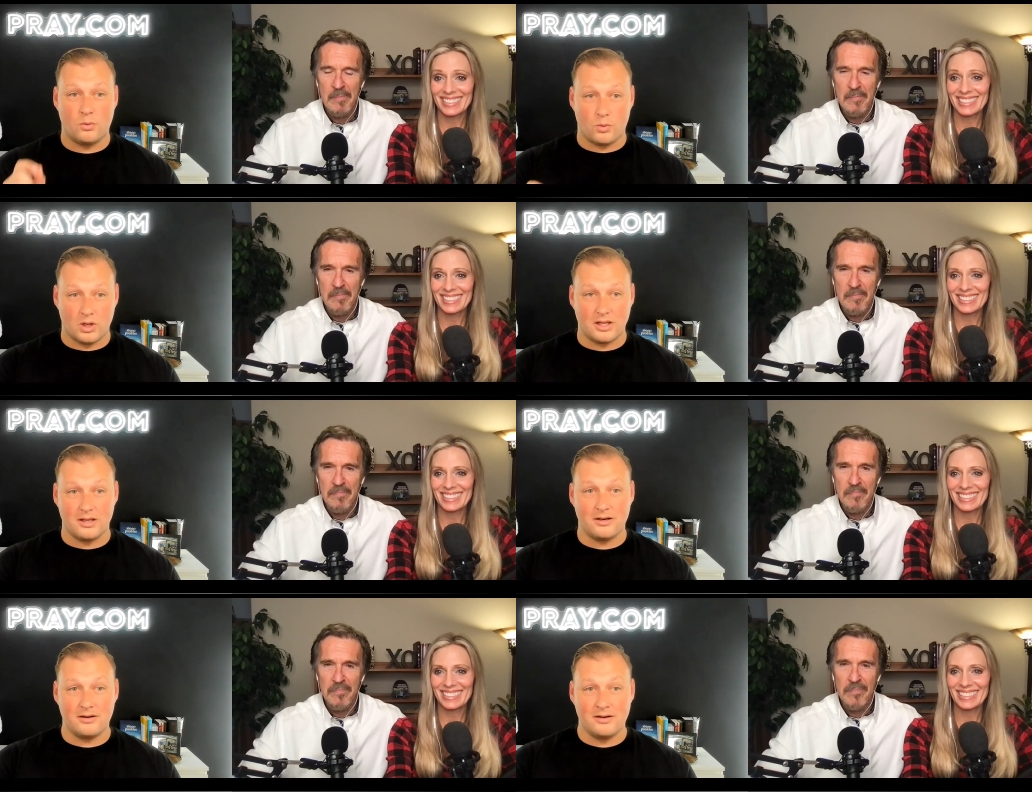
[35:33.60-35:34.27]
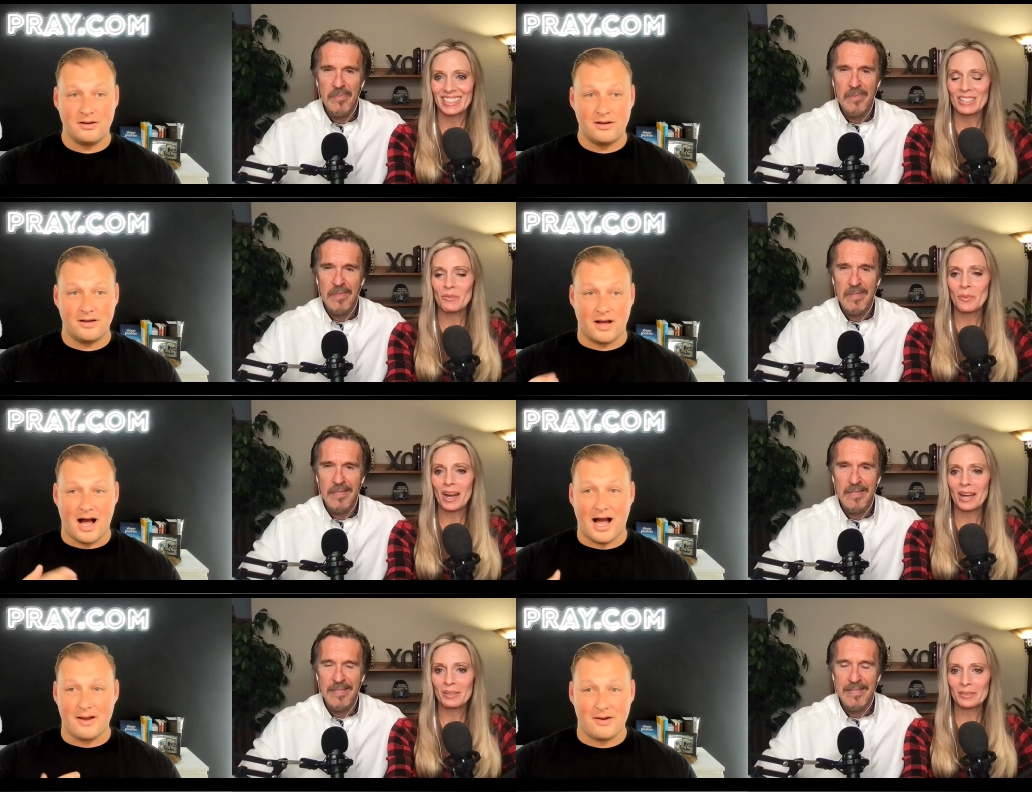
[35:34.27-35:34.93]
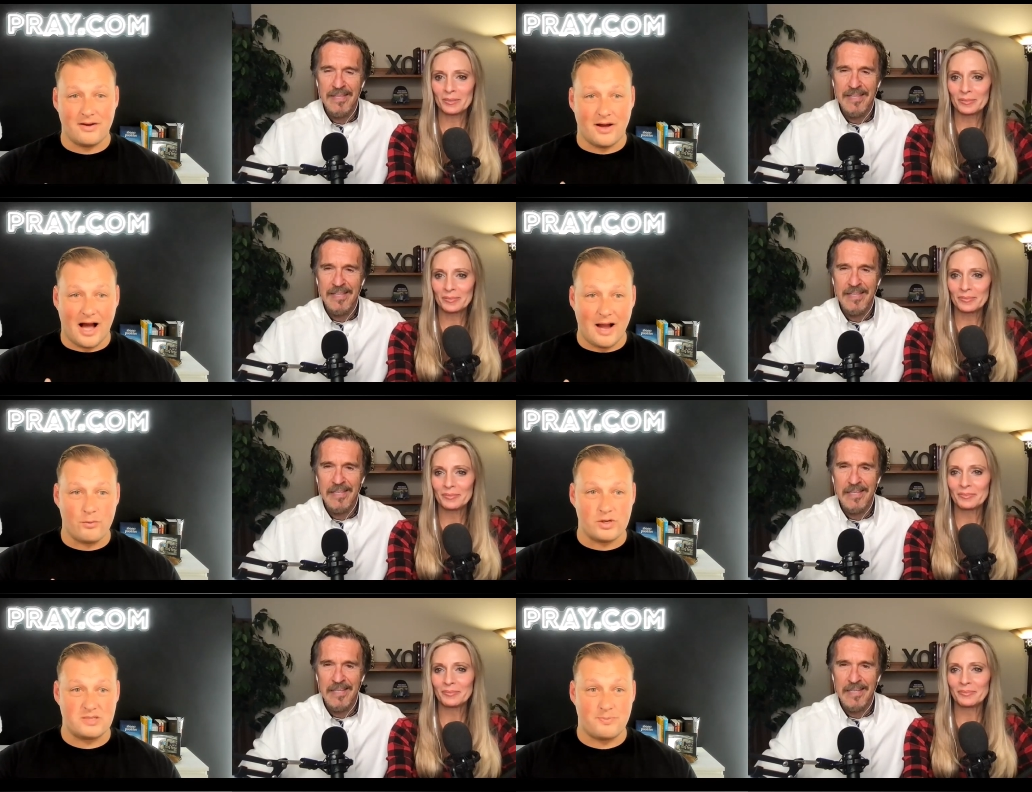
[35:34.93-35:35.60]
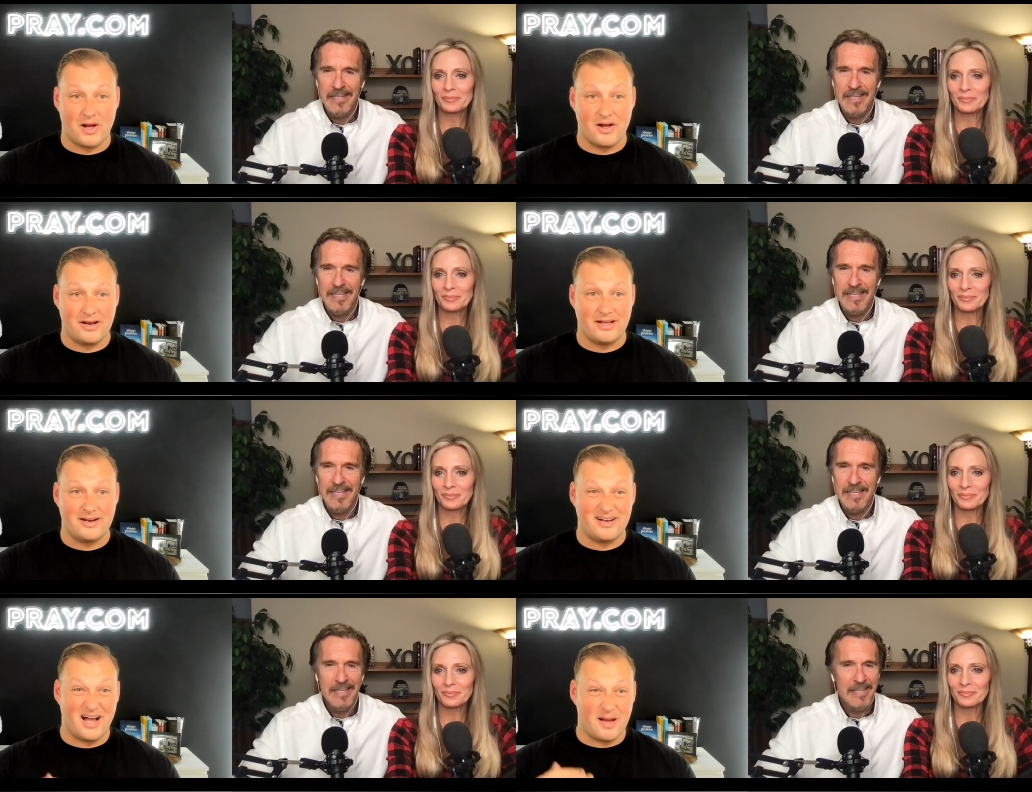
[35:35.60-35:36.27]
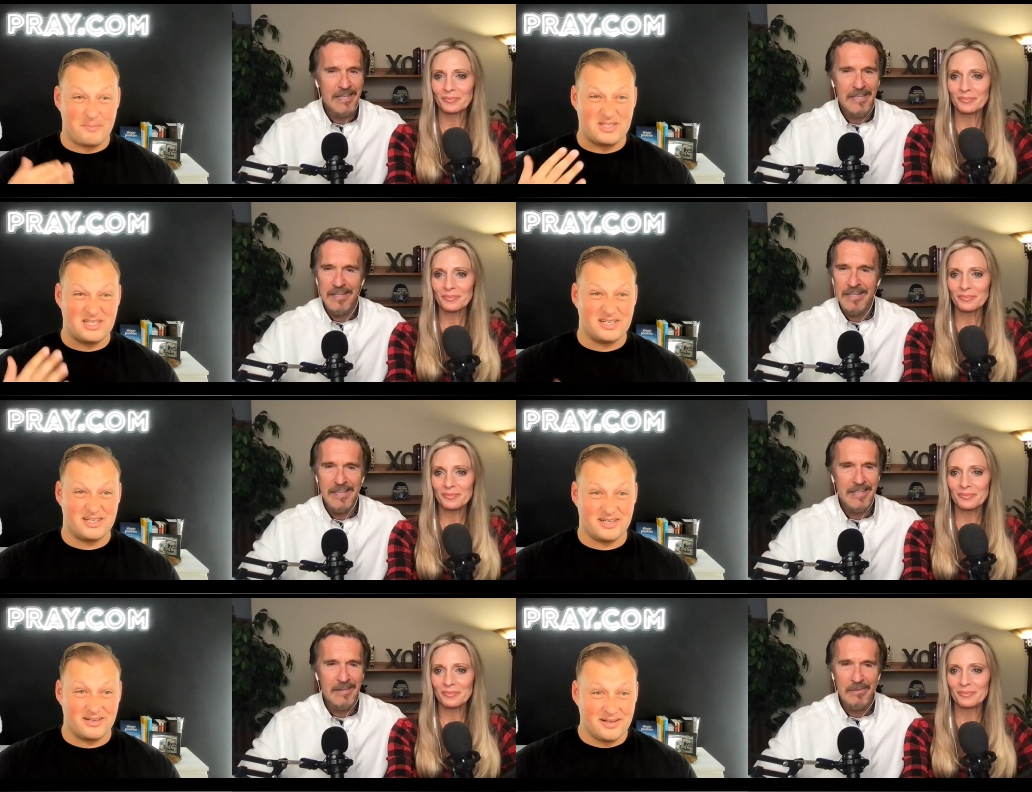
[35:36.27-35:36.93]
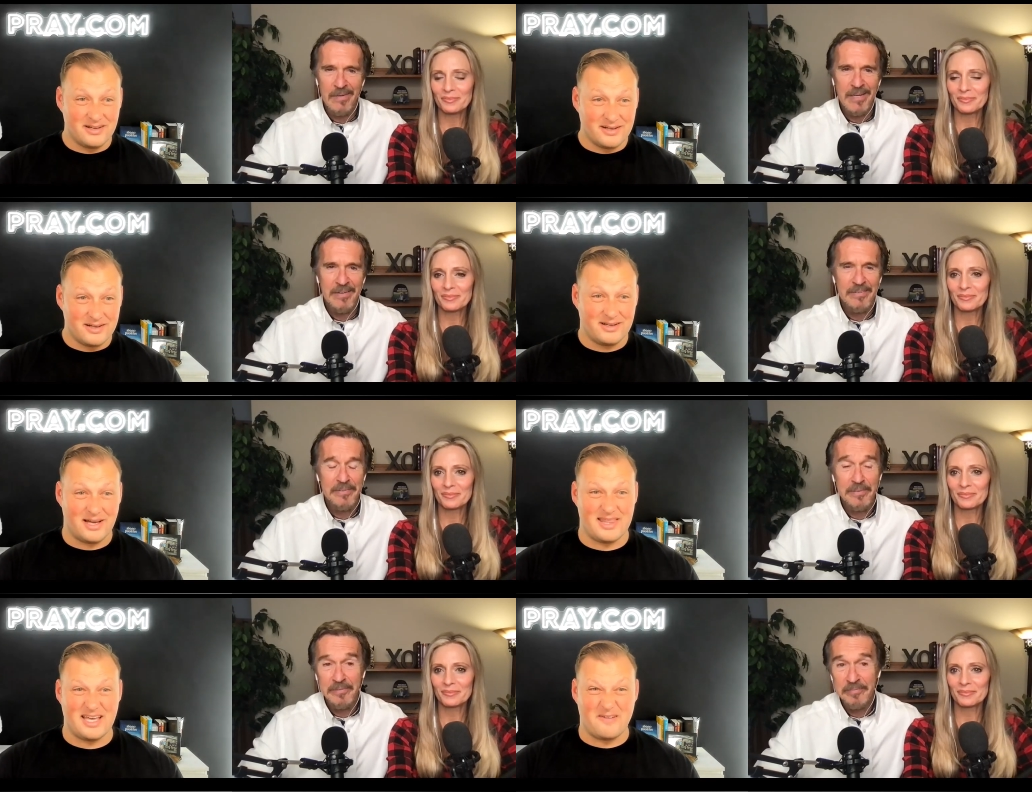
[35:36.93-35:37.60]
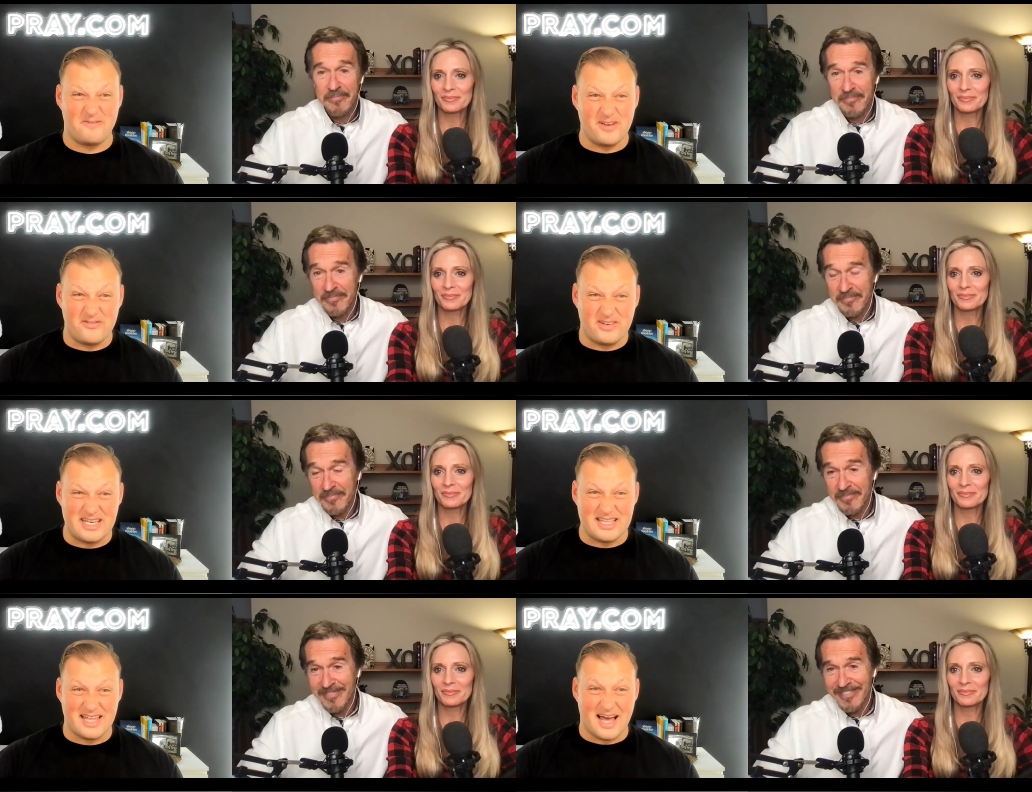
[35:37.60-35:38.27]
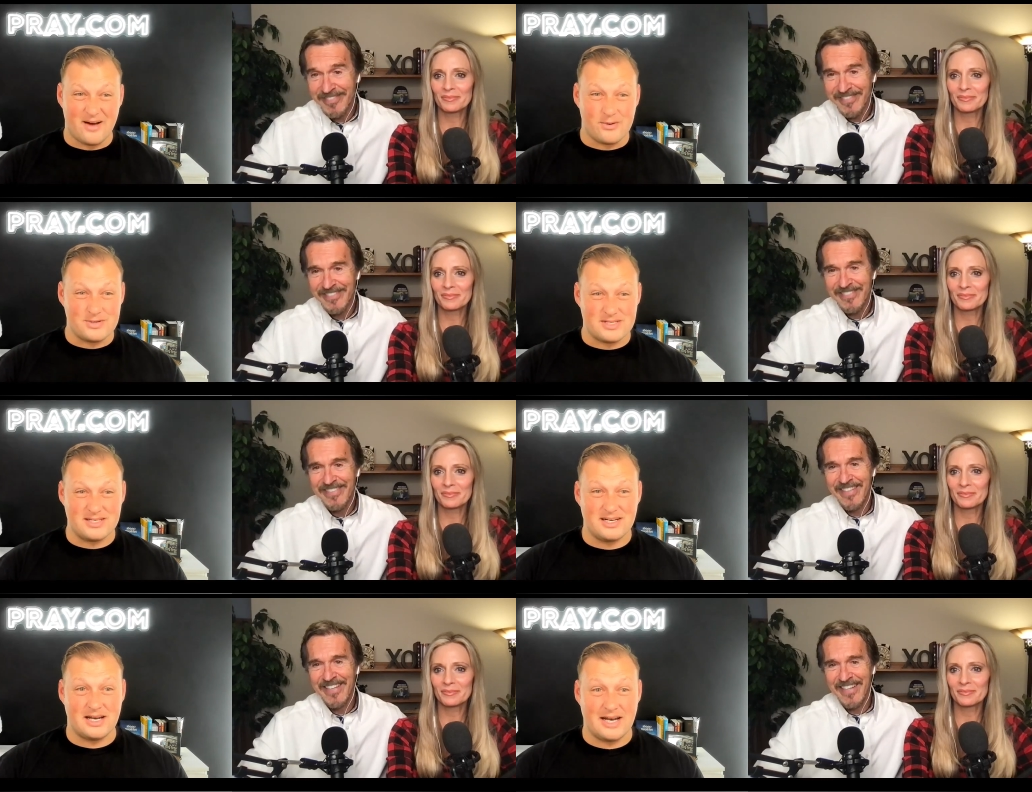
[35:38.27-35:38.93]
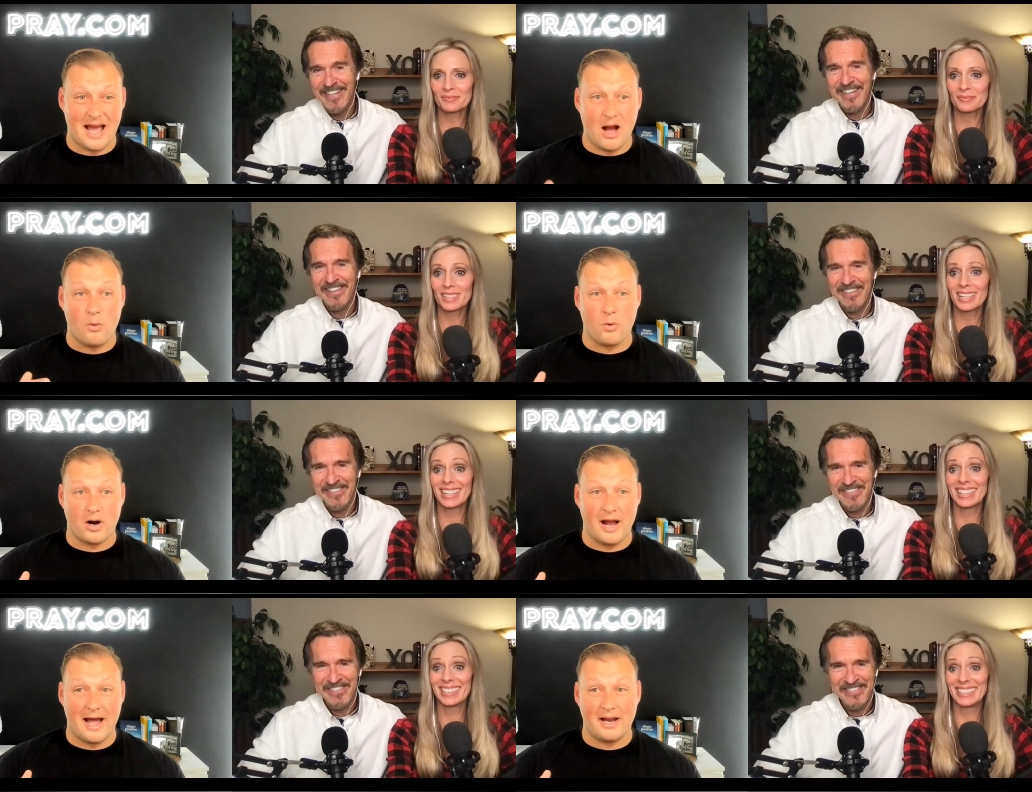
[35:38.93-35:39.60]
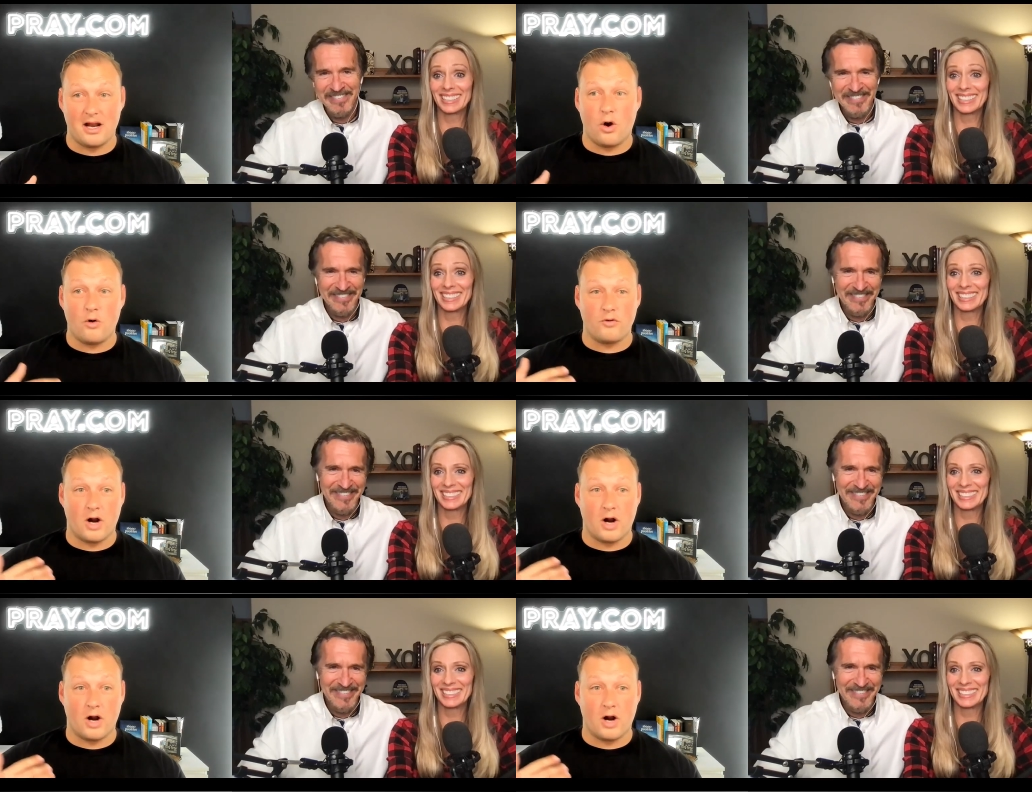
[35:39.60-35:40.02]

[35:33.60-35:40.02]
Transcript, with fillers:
Speaker 1: one. Wow. I I responded up to I think 50,000 and now we're at over